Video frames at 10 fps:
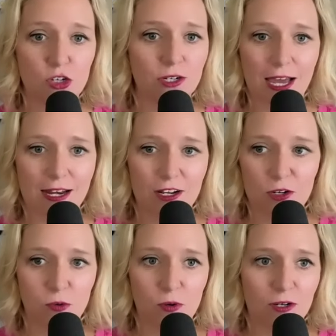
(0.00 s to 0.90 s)
good at it
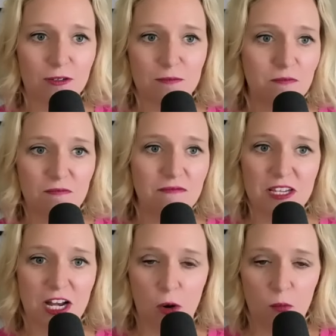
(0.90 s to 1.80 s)
or,
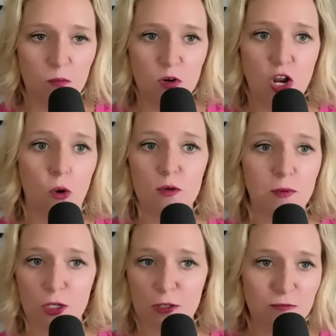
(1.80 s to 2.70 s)
you know,
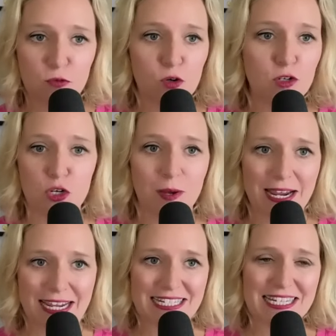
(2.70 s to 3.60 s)
notable for doing
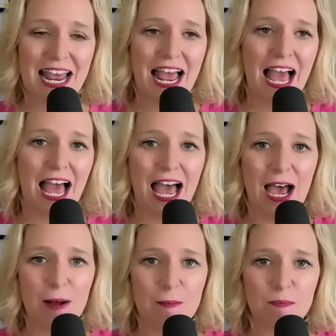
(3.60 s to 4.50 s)
it.
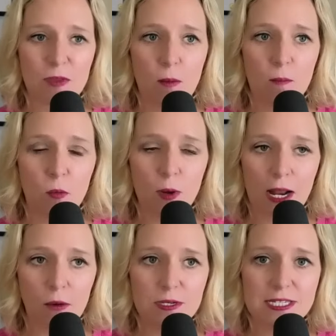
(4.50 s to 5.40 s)
But when
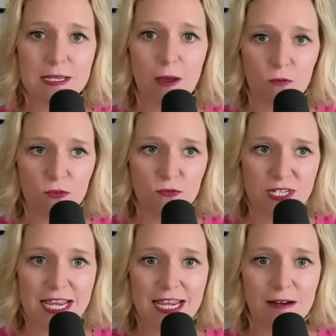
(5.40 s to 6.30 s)
I was about
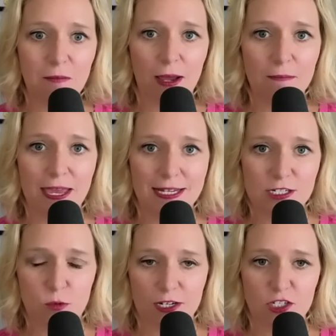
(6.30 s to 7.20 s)
15, my band
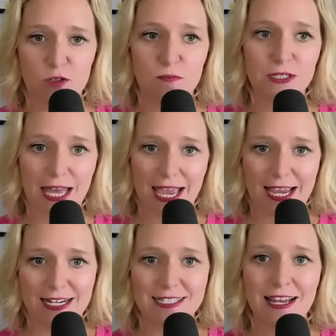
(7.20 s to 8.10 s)
director
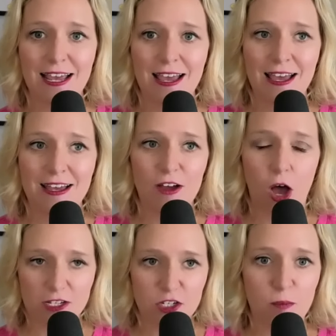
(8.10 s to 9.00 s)
played
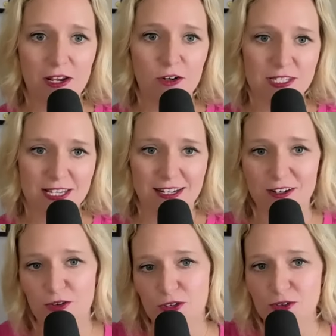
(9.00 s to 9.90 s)
Oscar Peterson,
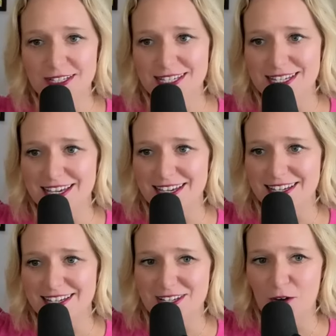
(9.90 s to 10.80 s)
who you can see
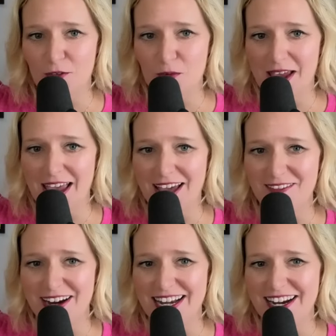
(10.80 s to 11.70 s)
is over my head
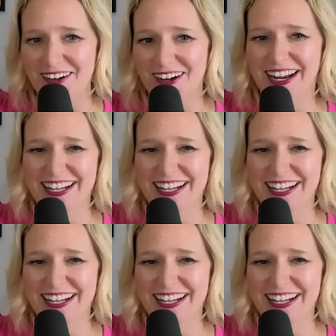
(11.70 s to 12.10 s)
right here.